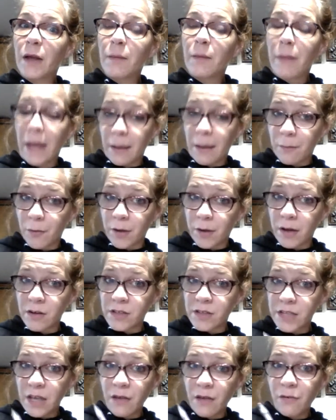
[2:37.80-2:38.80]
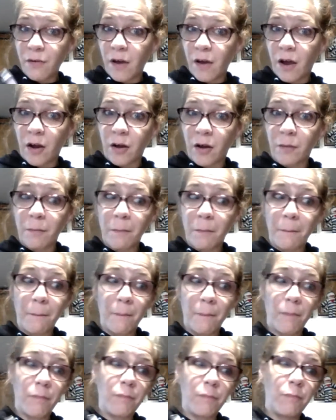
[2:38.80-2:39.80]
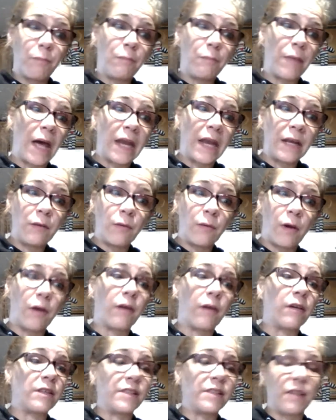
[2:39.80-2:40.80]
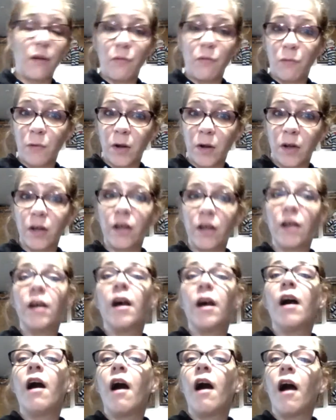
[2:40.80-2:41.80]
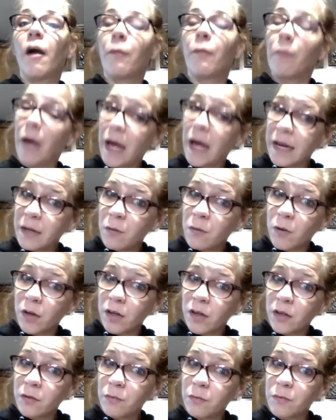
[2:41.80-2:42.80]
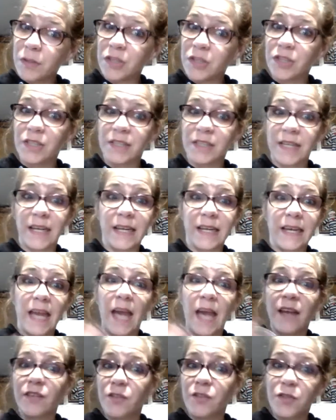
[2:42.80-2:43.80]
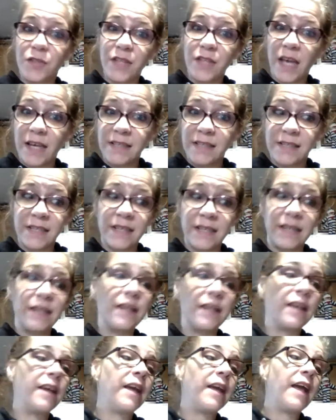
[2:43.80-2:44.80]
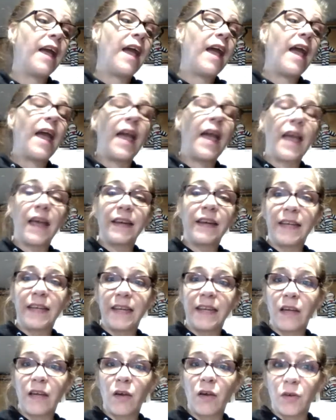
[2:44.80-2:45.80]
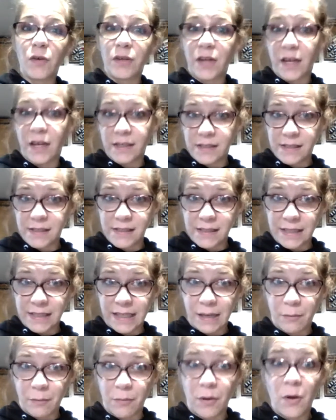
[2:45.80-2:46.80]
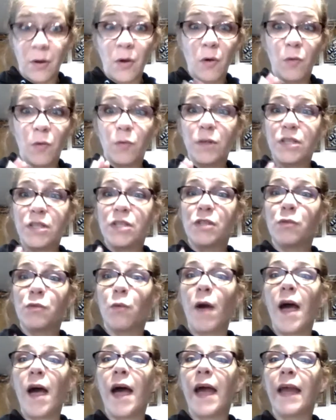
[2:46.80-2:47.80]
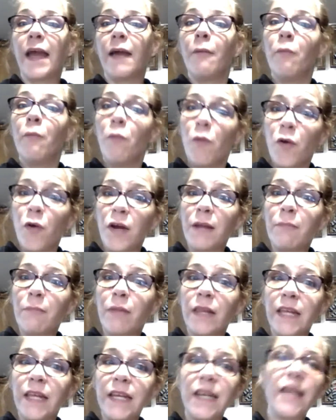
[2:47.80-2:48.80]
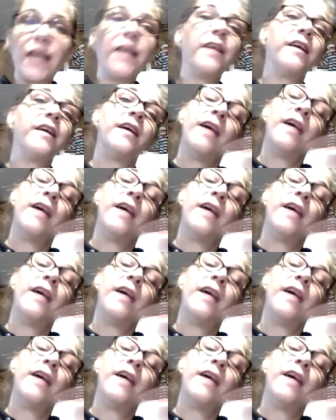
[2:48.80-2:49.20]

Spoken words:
pampering ourselves, our body, our self-work, our body work, which is getting exercise in, and getting a good night's sleep, which is why, morning, Belinda,